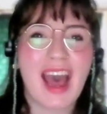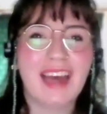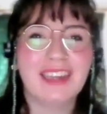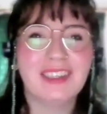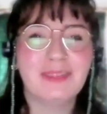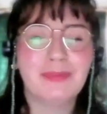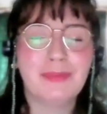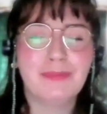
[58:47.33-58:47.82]

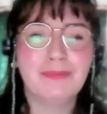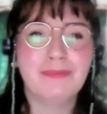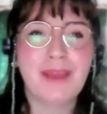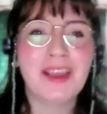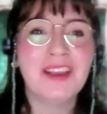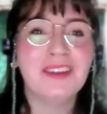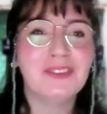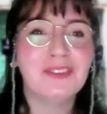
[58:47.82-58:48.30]
and
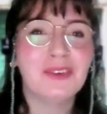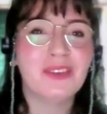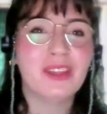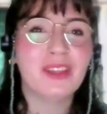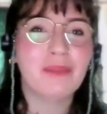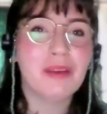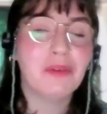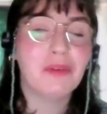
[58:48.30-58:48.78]
making sure
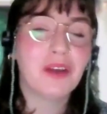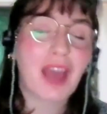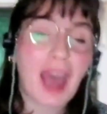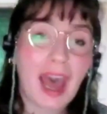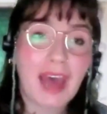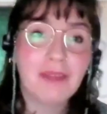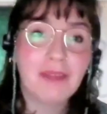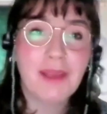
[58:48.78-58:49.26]
that people
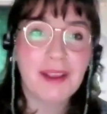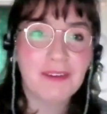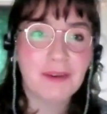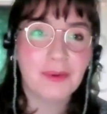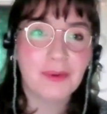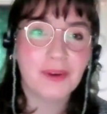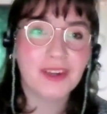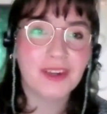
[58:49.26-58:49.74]
can make
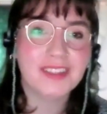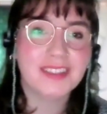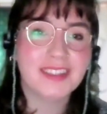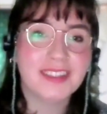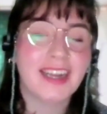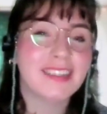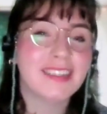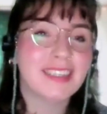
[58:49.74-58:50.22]
reports,
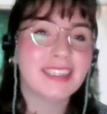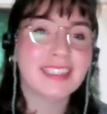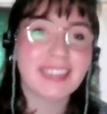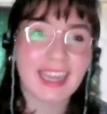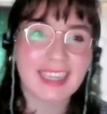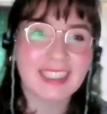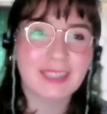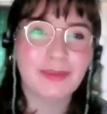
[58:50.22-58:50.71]
that it's
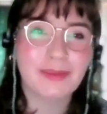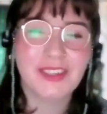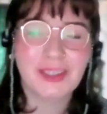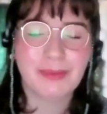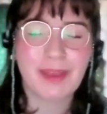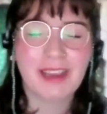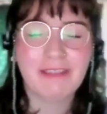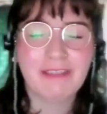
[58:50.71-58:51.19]
accessible
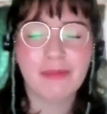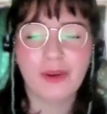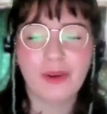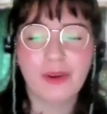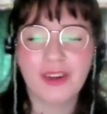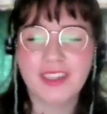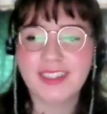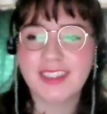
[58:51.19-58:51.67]
to make
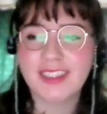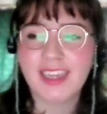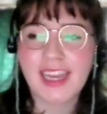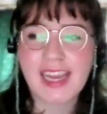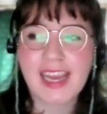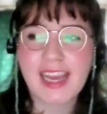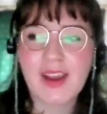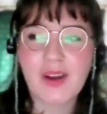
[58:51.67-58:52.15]
reports.
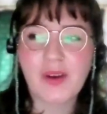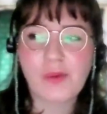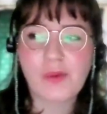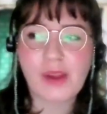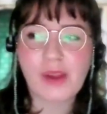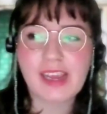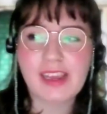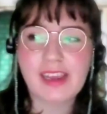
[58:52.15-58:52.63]

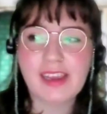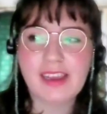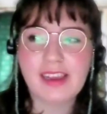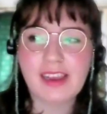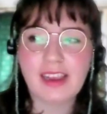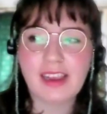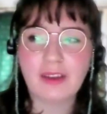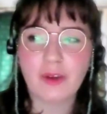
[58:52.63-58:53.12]

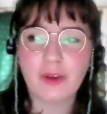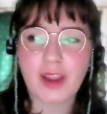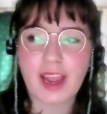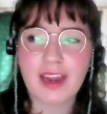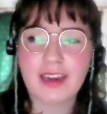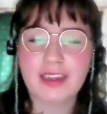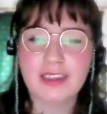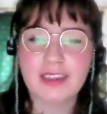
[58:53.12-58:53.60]
I
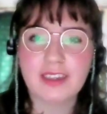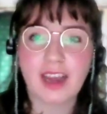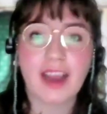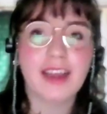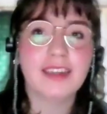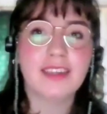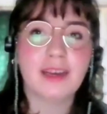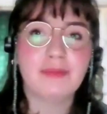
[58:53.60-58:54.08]

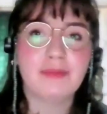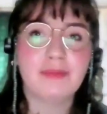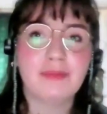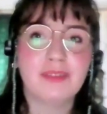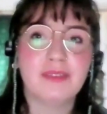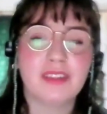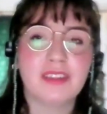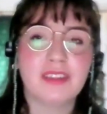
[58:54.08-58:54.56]

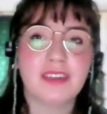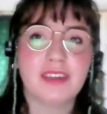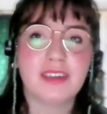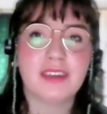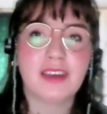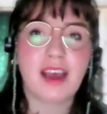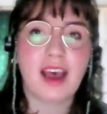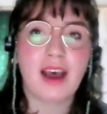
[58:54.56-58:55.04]
adapted with
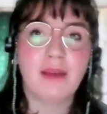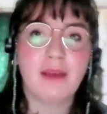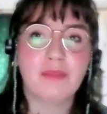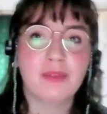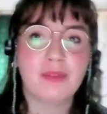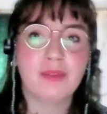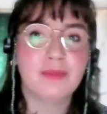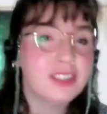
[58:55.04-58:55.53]
the
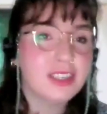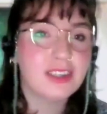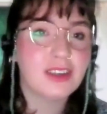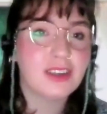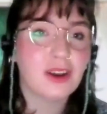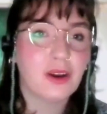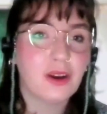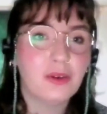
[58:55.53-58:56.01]

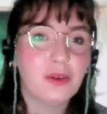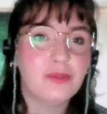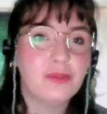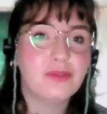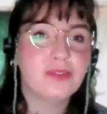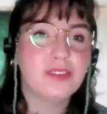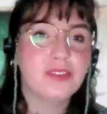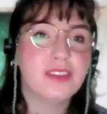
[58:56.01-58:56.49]
permission of
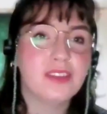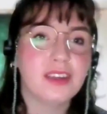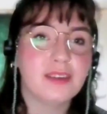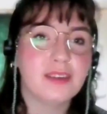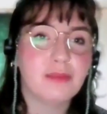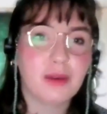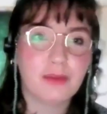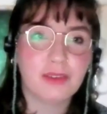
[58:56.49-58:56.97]

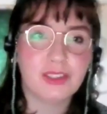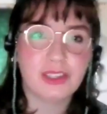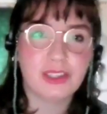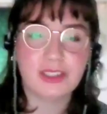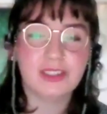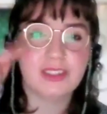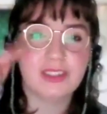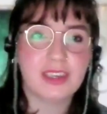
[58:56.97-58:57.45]
the
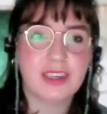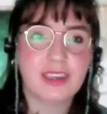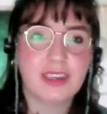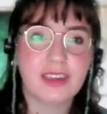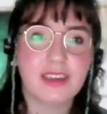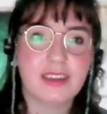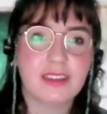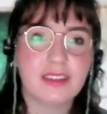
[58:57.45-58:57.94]
publishers,
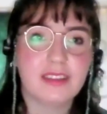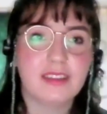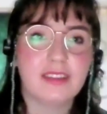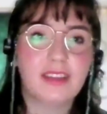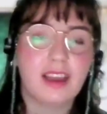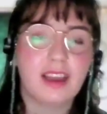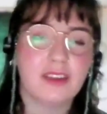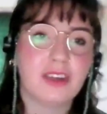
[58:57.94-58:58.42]
the
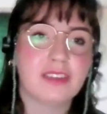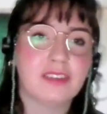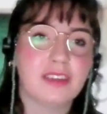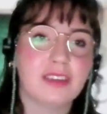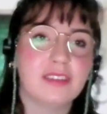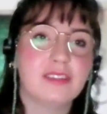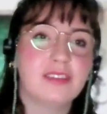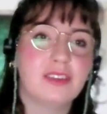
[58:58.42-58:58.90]

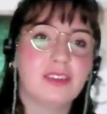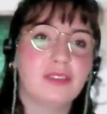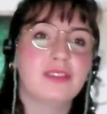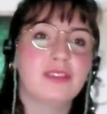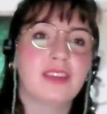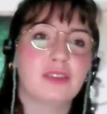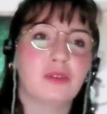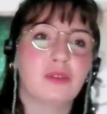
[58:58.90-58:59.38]
Addressing
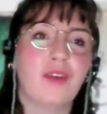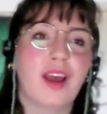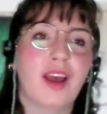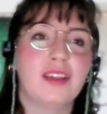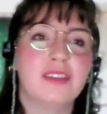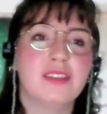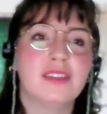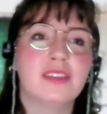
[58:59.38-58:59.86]
Student Sexual
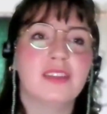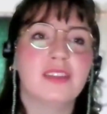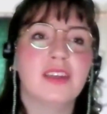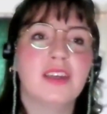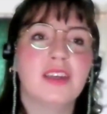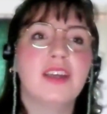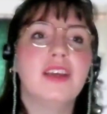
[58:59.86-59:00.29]
Violence.